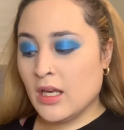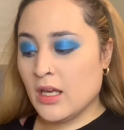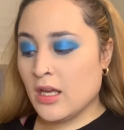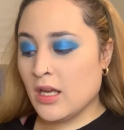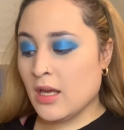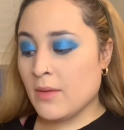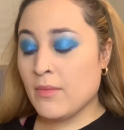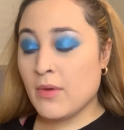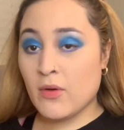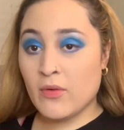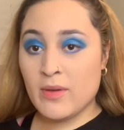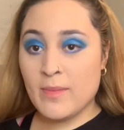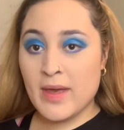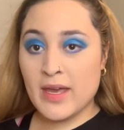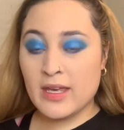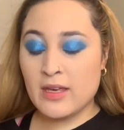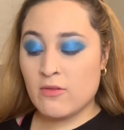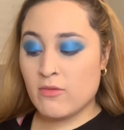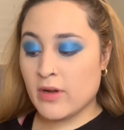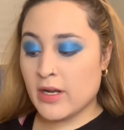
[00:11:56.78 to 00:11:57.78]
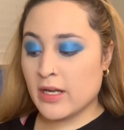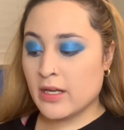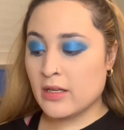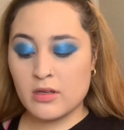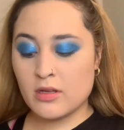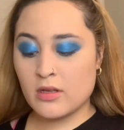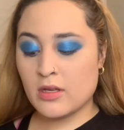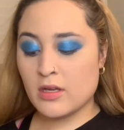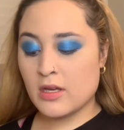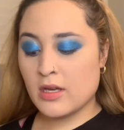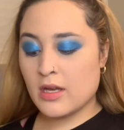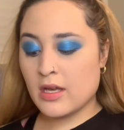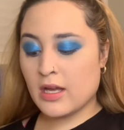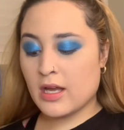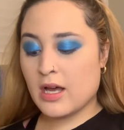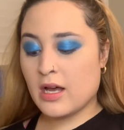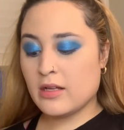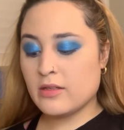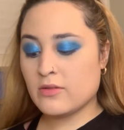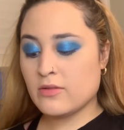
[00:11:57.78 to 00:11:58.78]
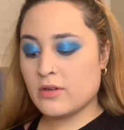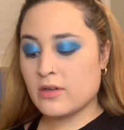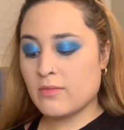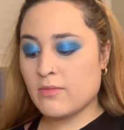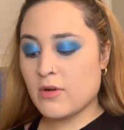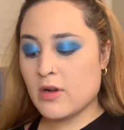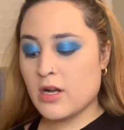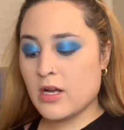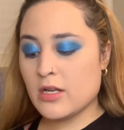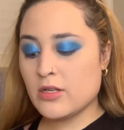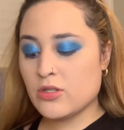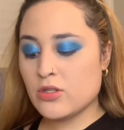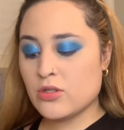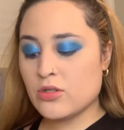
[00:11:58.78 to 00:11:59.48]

But we make it work. Contour brush.